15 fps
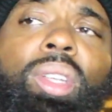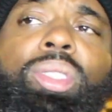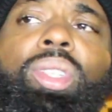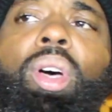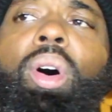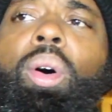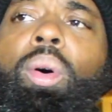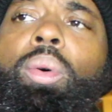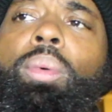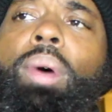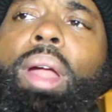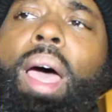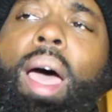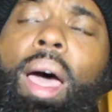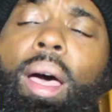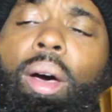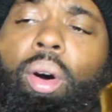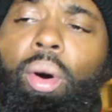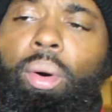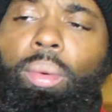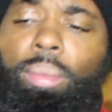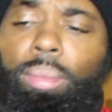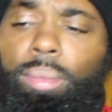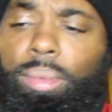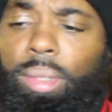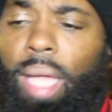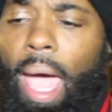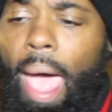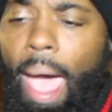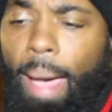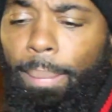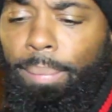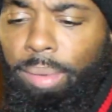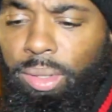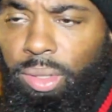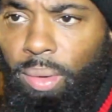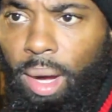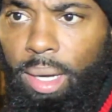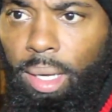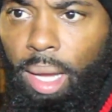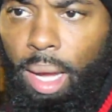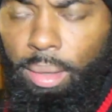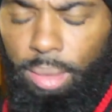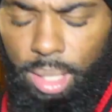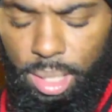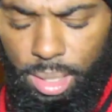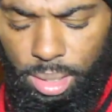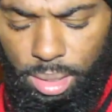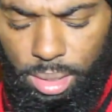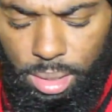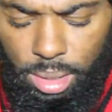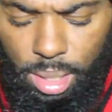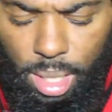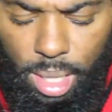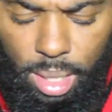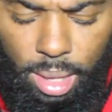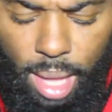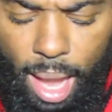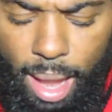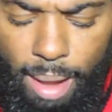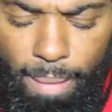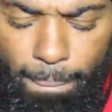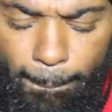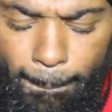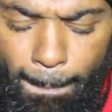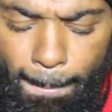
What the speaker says: So what I hope that happens right now is that